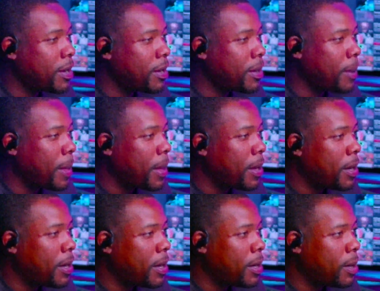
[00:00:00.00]
here.
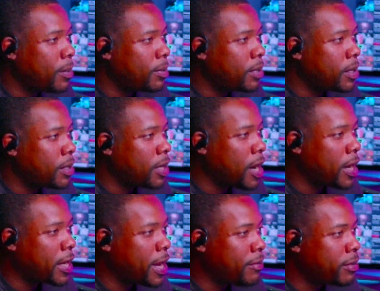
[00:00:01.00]
Um,
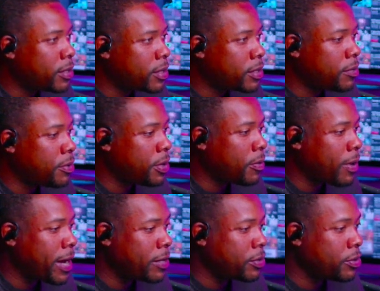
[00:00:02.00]
cut chemist looks to be a
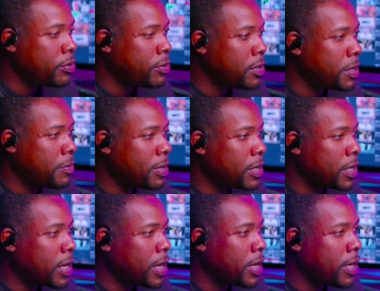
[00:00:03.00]
white dude. He wasn't
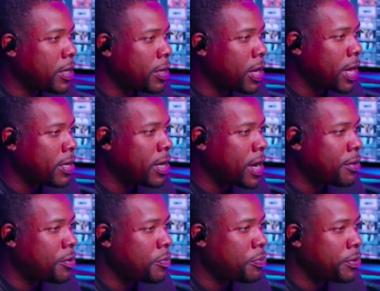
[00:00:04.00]
here at, at
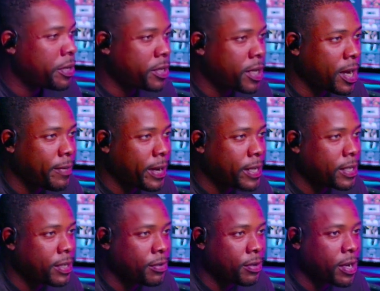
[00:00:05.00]
no point in time. I ain't
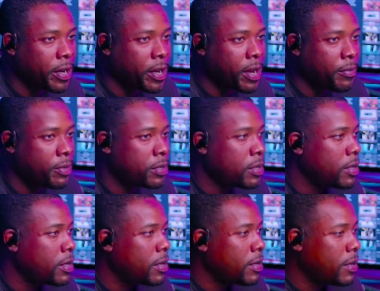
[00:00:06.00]
seen no cut chemist.
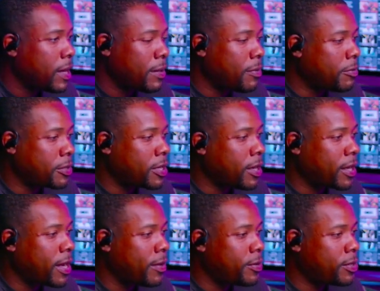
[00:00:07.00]
Like what was cut
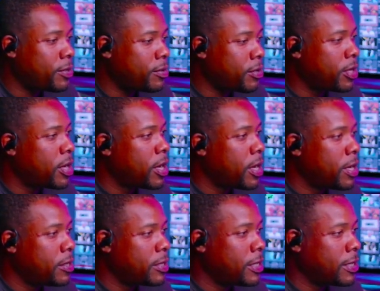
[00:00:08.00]
chemist doing? Uh,
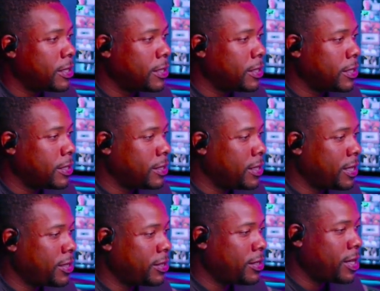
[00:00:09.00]
uh,
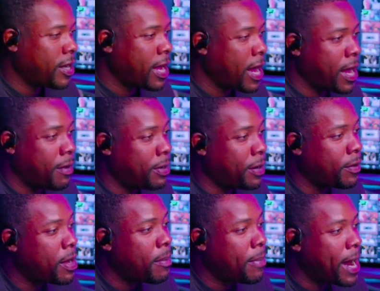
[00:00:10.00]
like uh, all right, whatever.
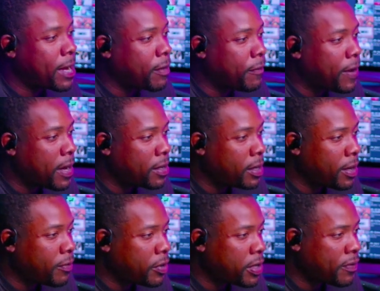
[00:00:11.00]
Michael found the
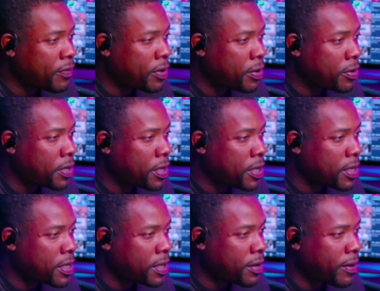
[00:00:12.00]
level of difficulty in
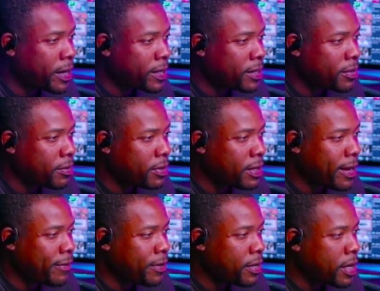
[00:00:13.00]
this and cranked it to
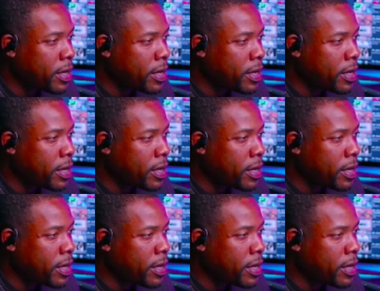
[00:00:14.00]
eleven.